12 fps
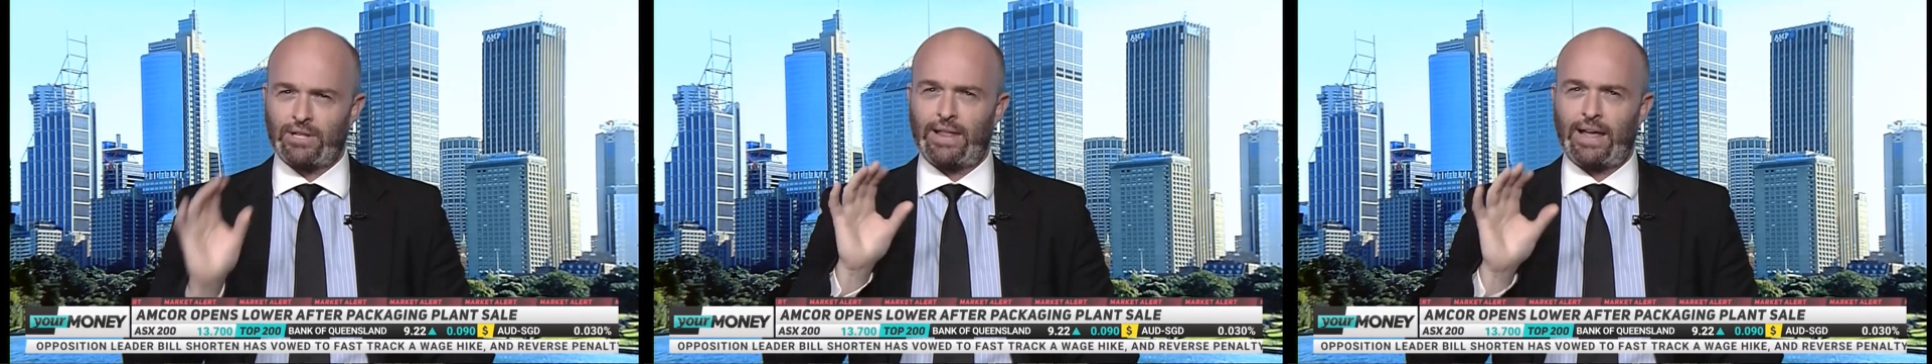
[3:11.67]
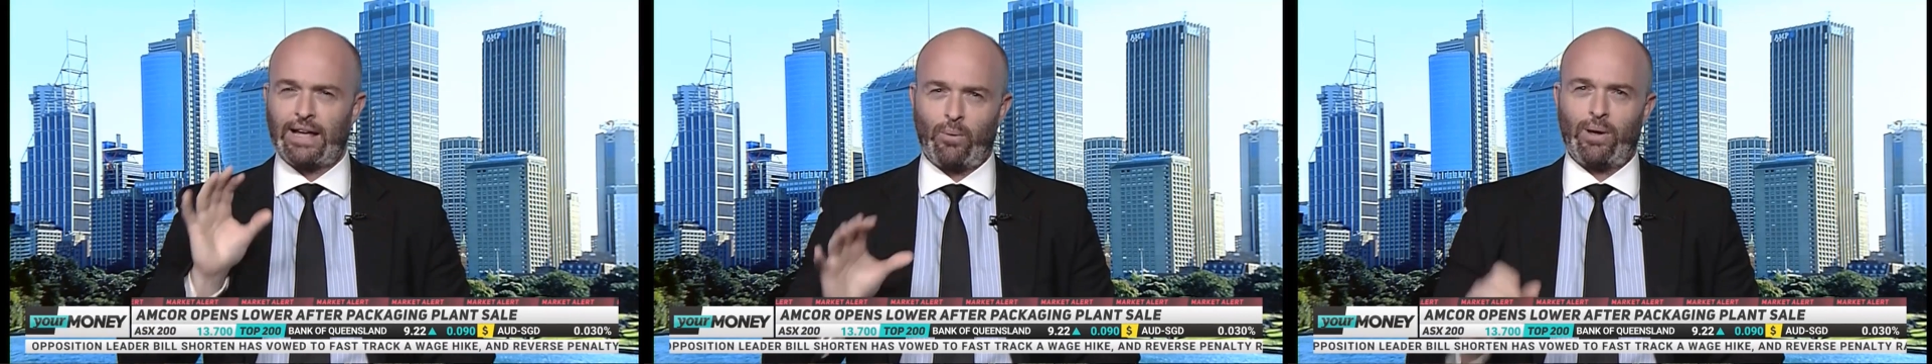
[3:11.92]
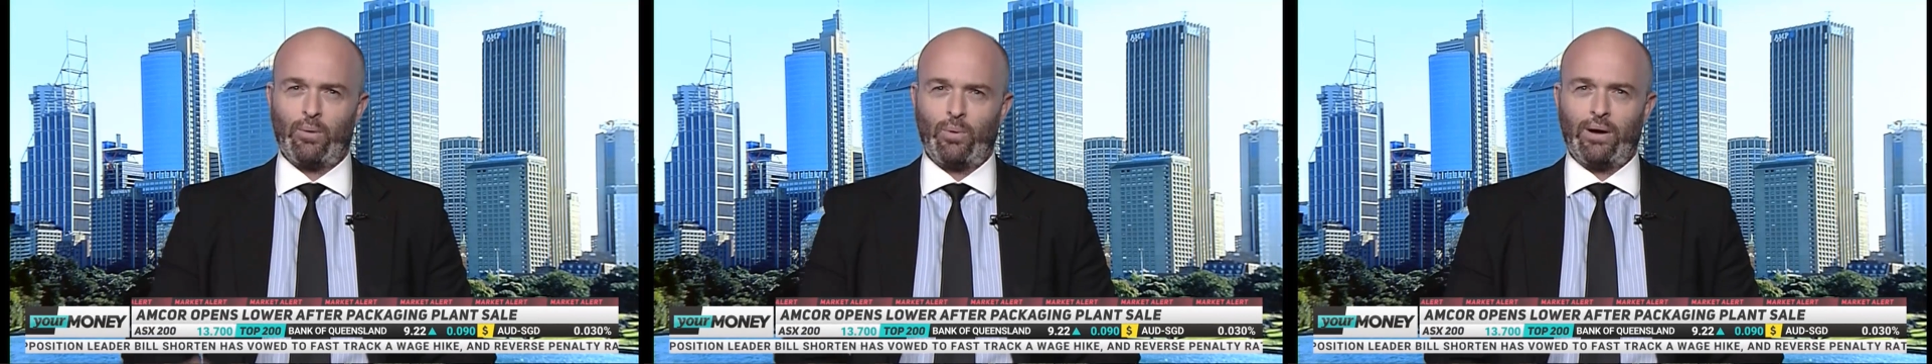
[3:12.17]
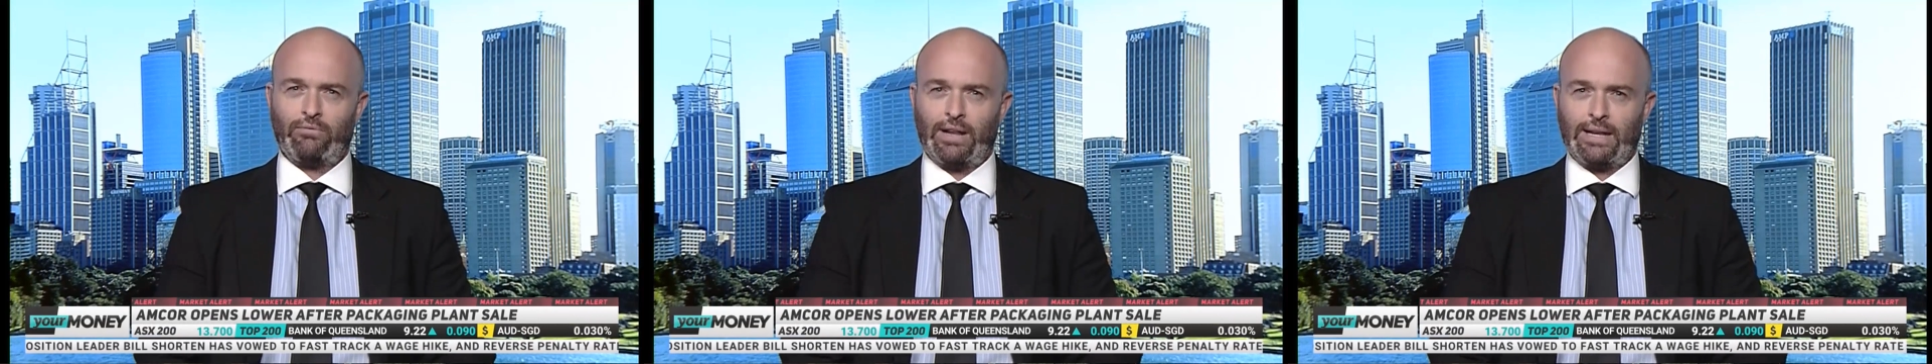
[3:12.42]
and that's where
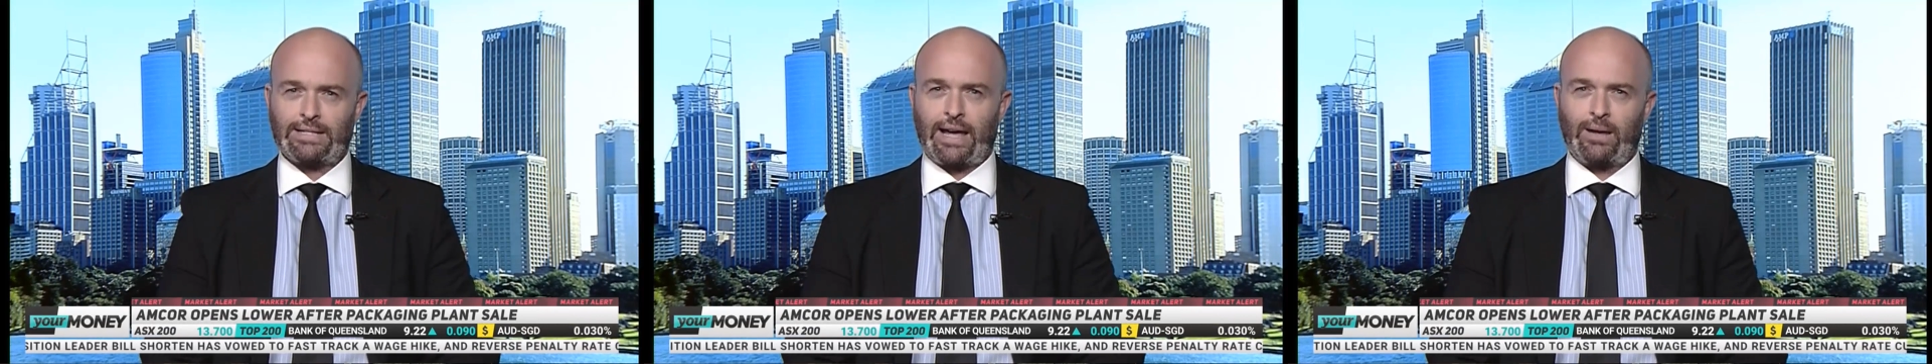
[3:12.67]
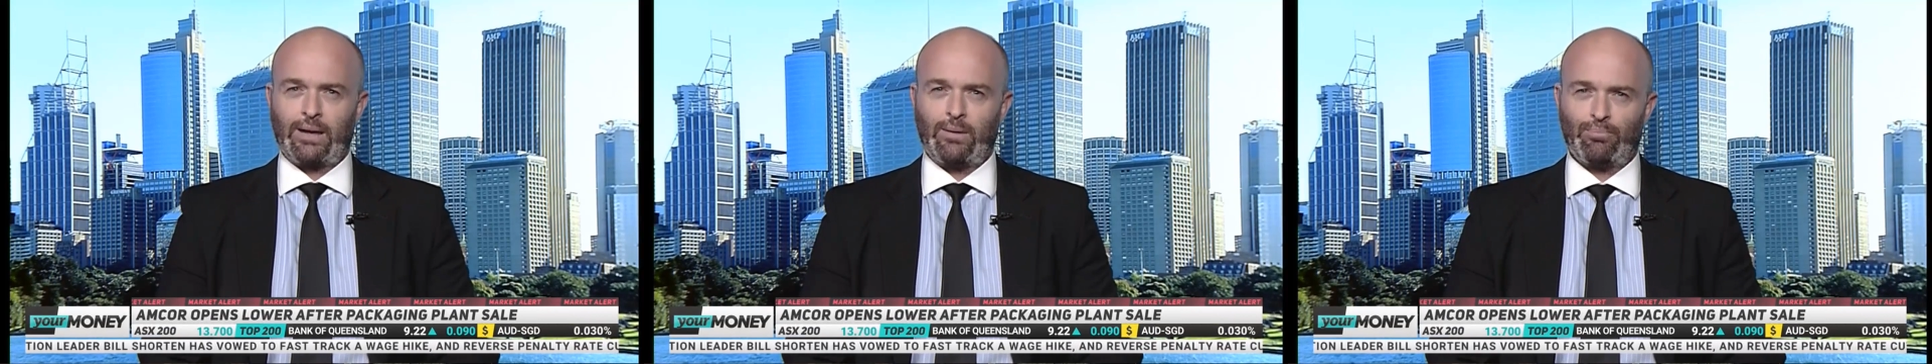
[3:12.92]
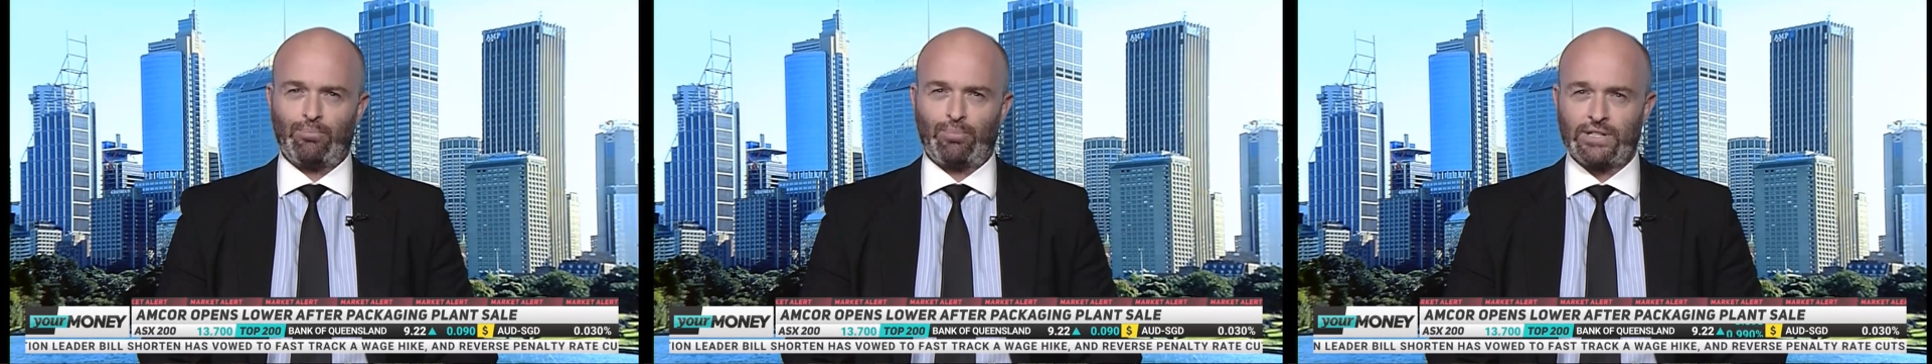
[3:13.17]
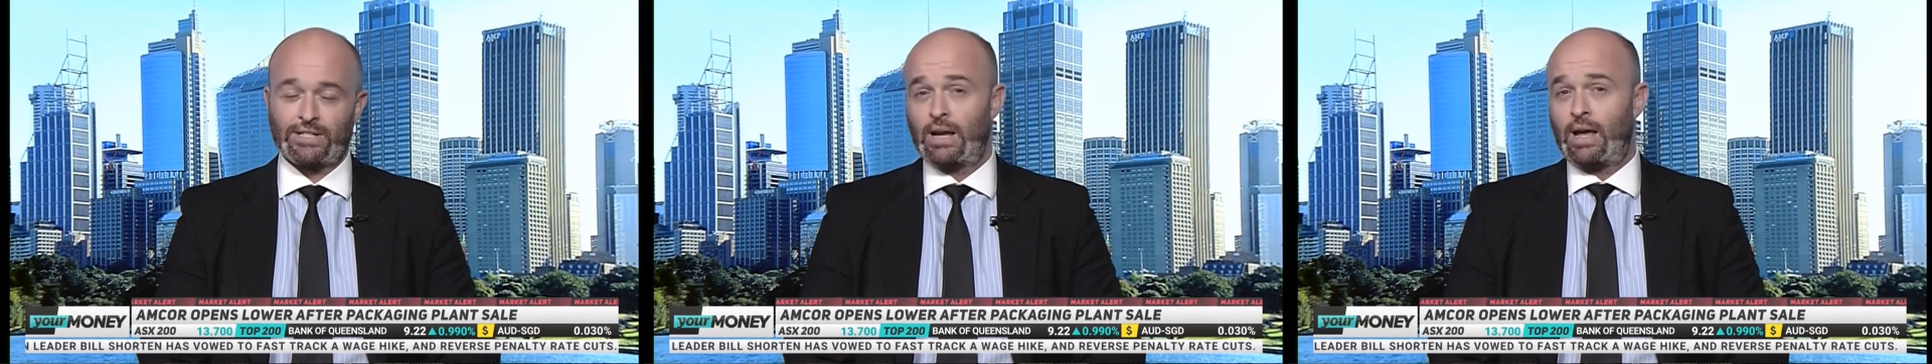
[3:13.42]
we're really taking
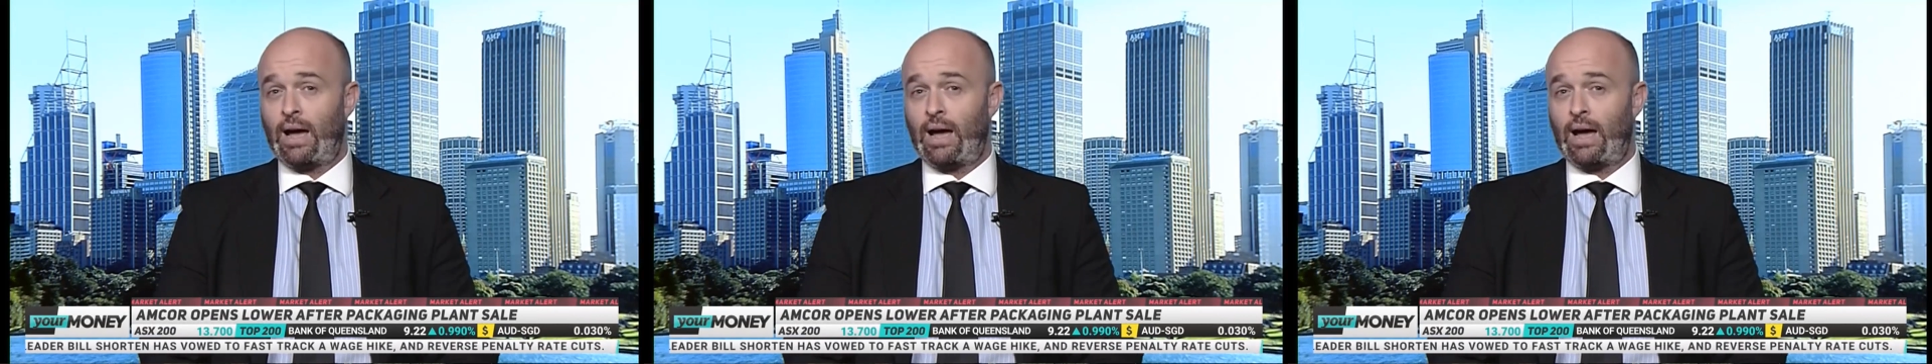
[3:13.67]
profits,